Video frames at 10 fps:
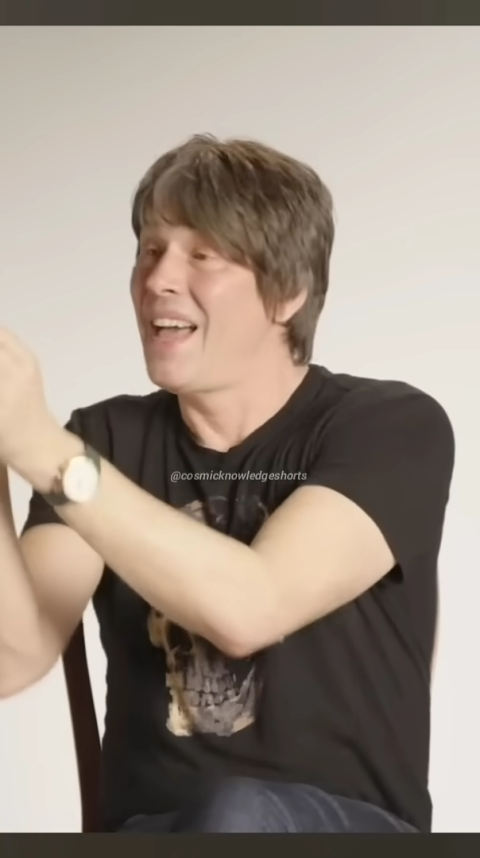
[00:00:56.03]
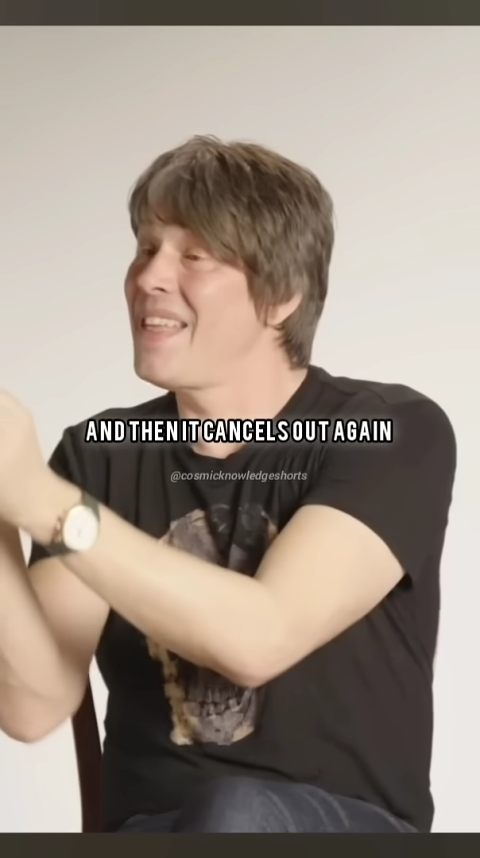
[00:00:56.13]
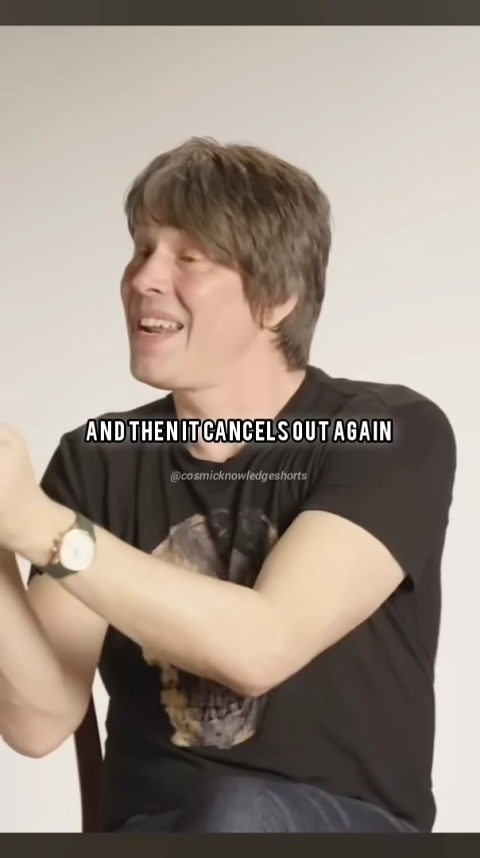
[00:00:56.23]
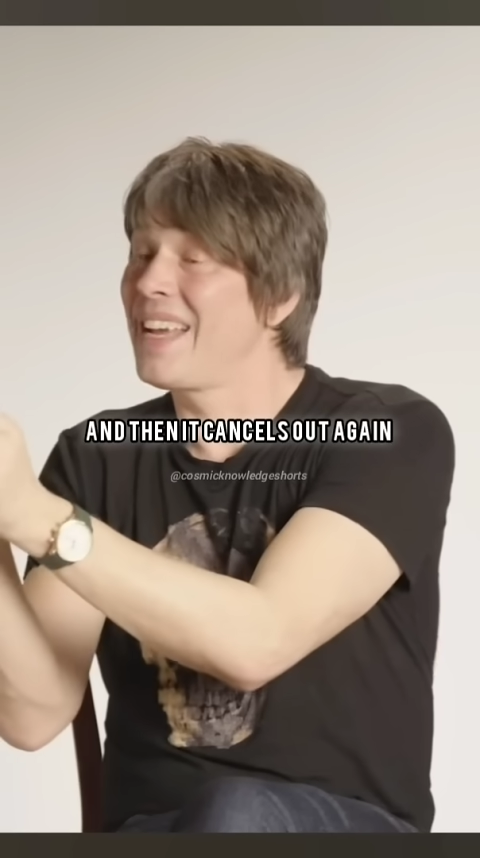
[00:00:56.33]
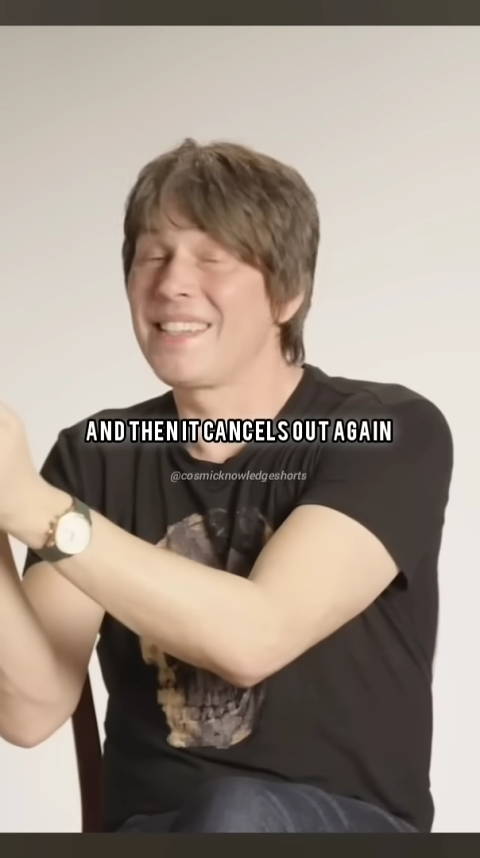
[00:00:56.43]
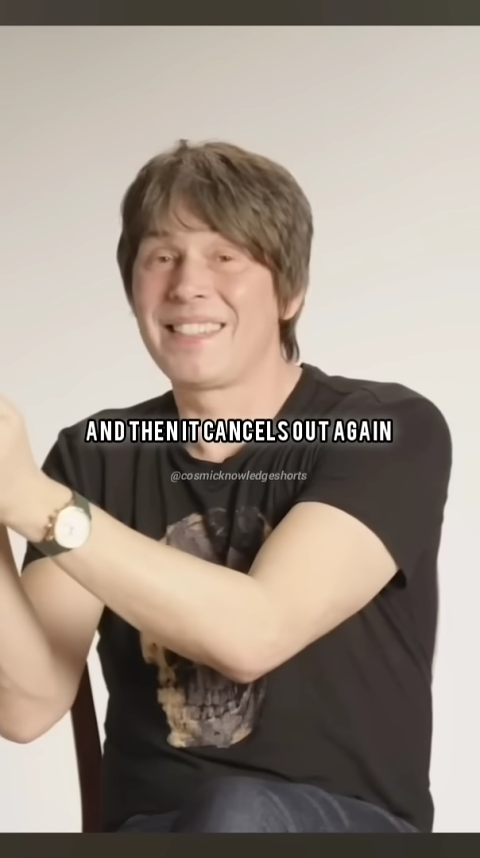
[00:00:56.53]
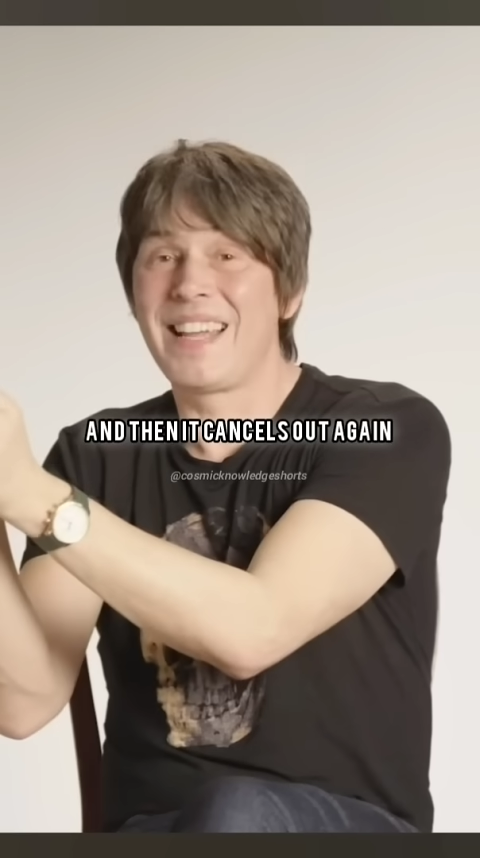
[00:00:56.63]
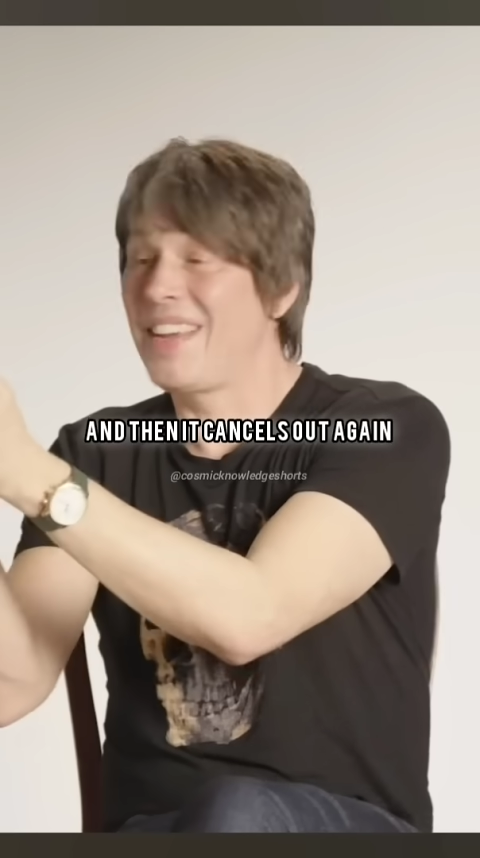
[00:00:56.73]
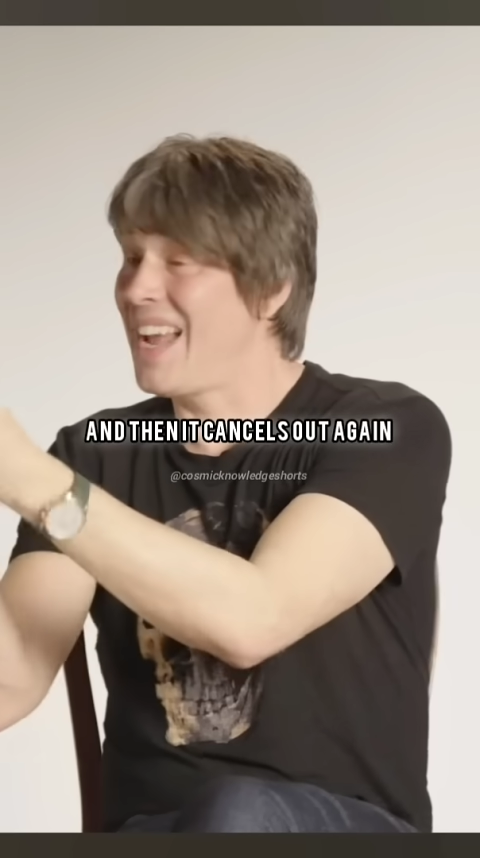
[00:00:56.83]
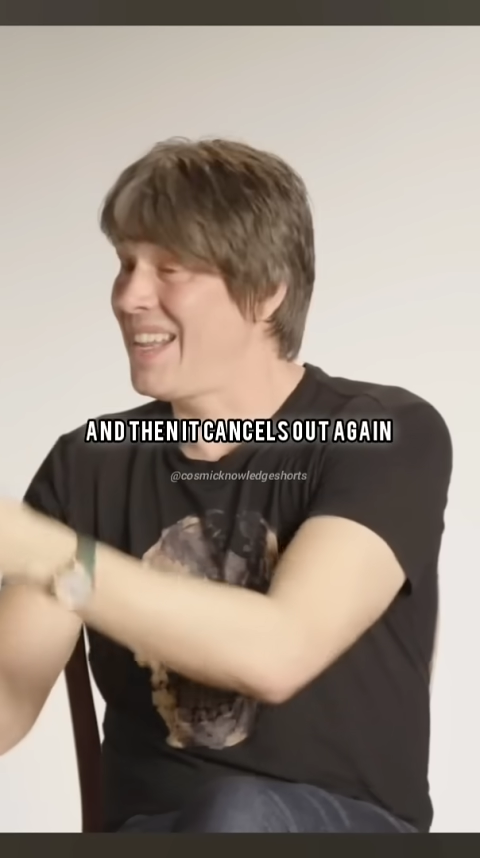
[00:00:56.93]
And then it cancels
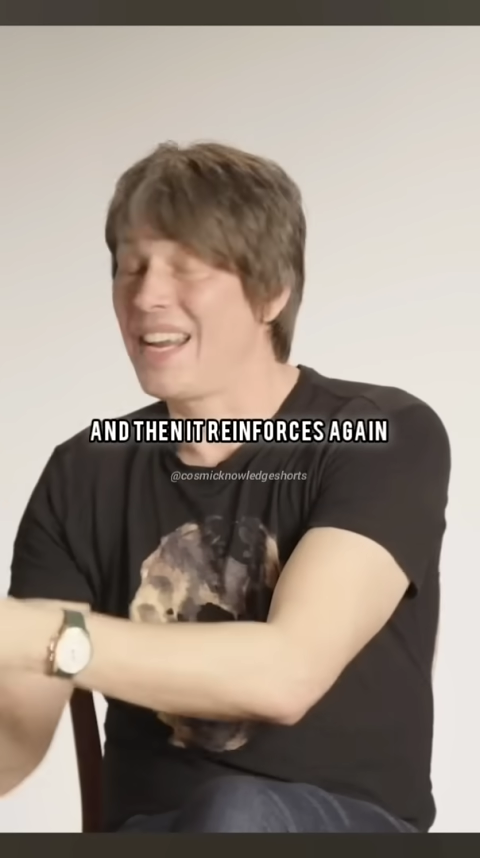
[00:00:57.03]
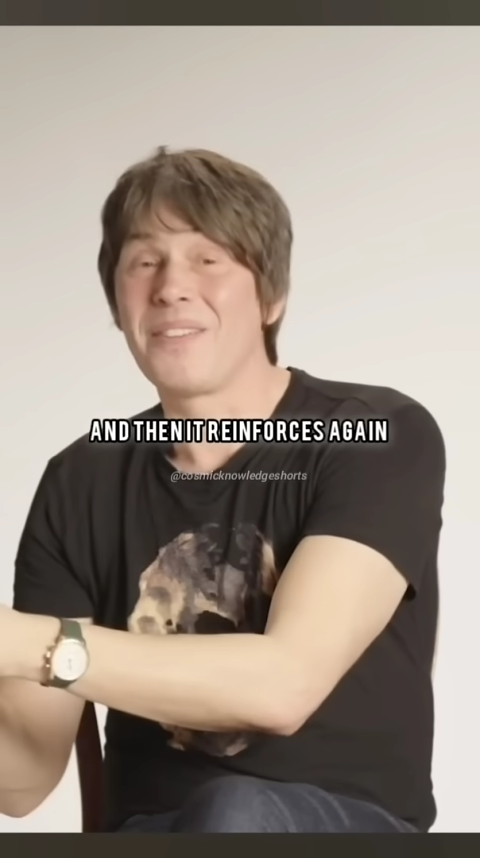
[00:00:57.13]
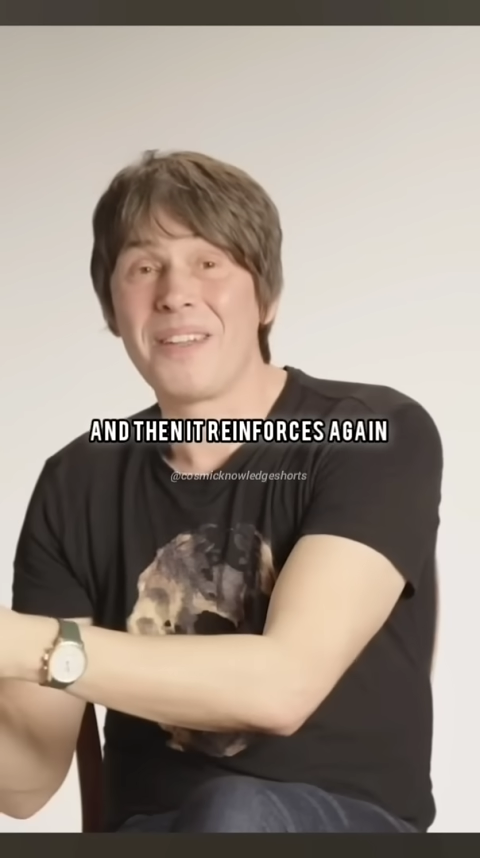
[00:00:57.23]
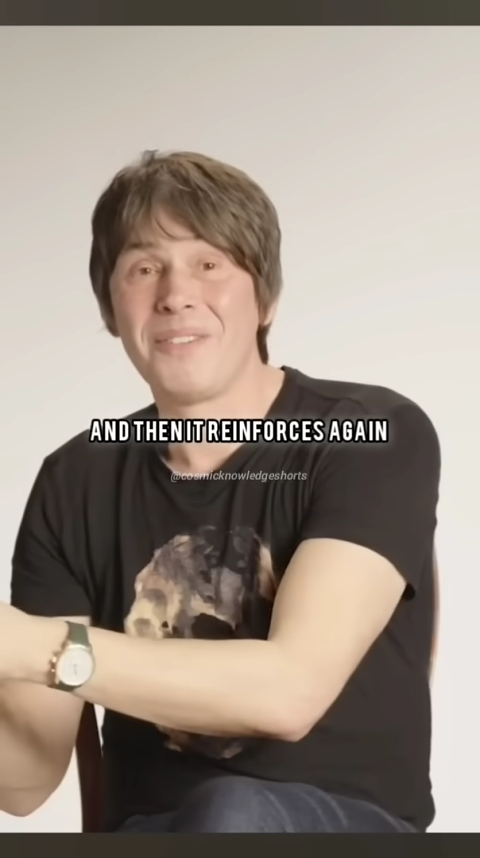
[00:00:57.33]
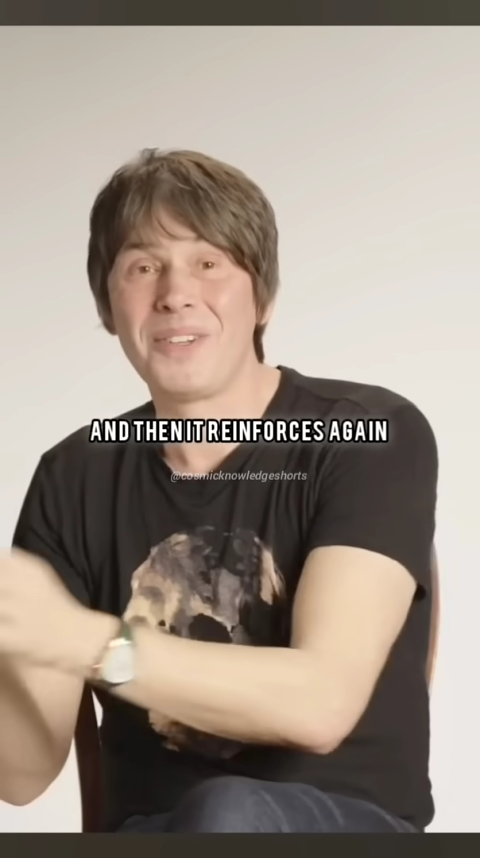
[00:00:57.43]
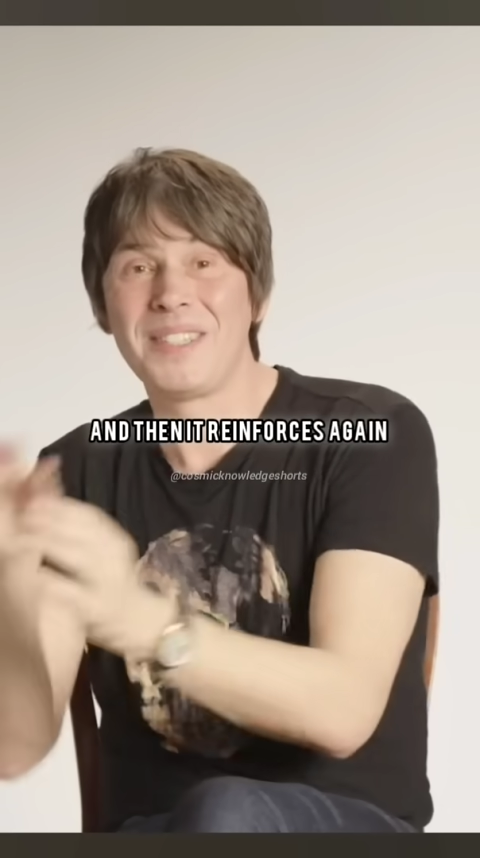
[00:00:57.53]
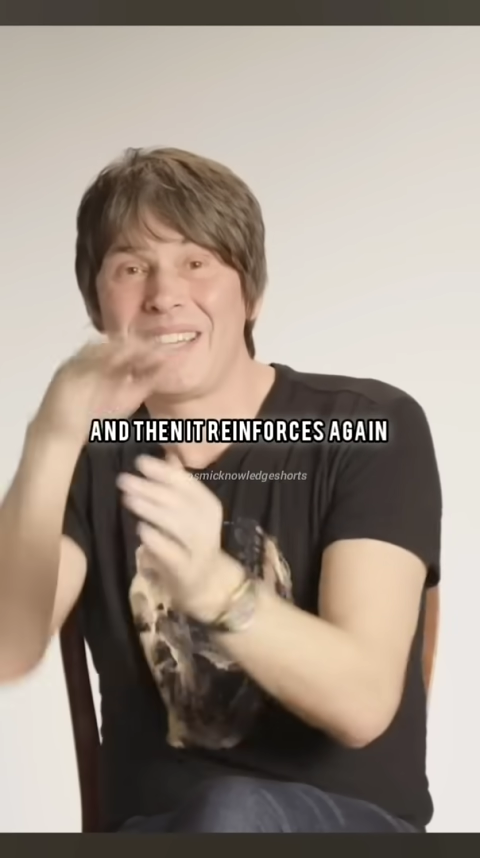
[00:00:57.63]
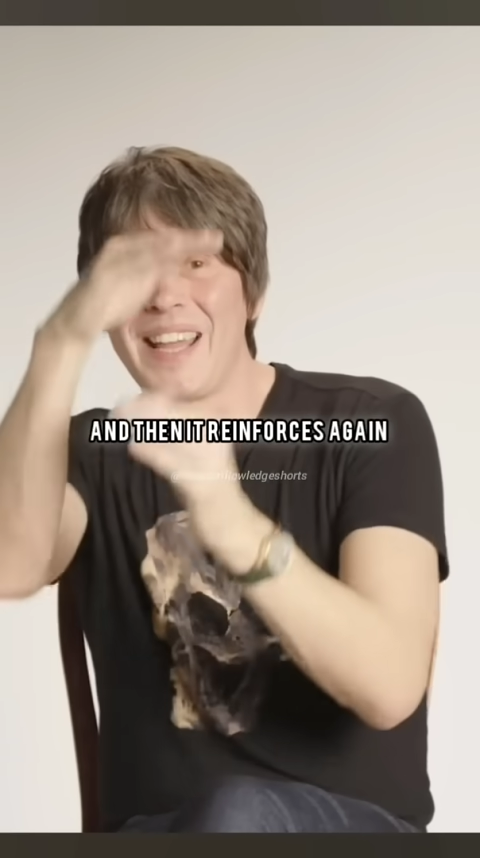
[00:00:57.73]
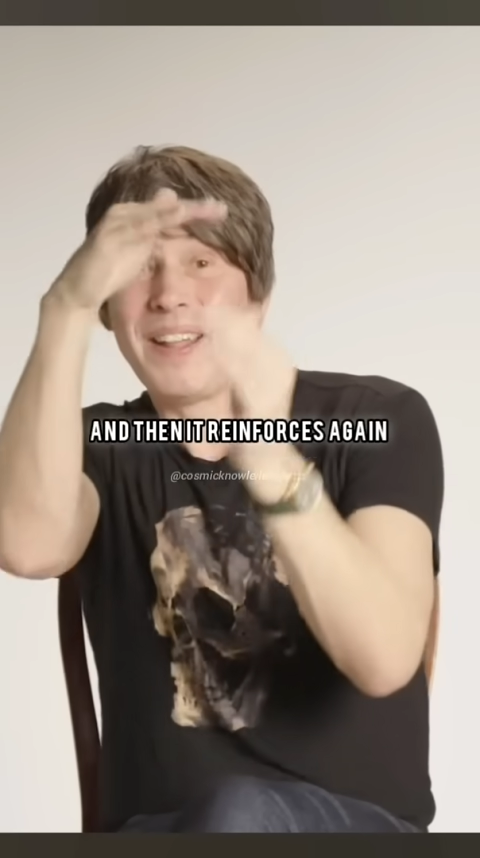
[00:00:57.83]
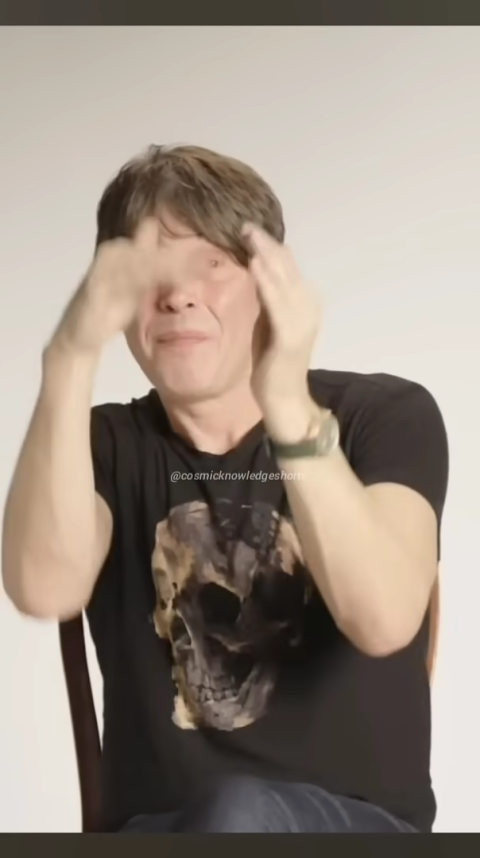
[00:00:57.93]
out again and then it reinforces
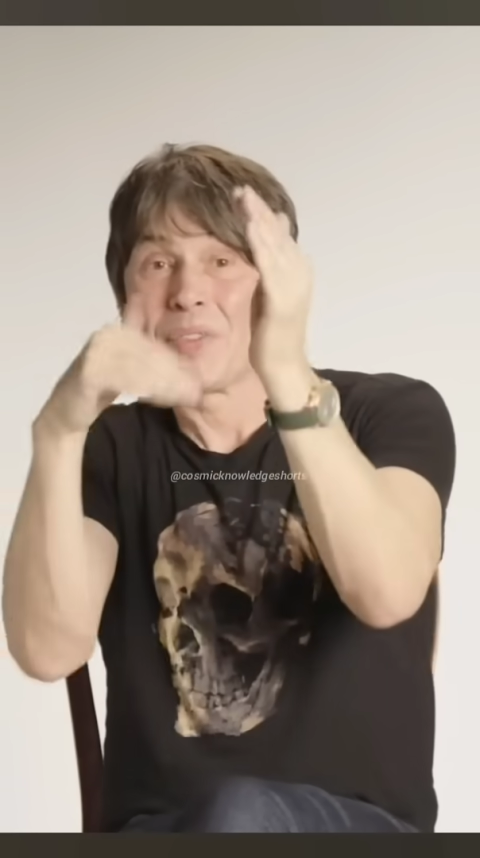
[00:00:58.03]
again.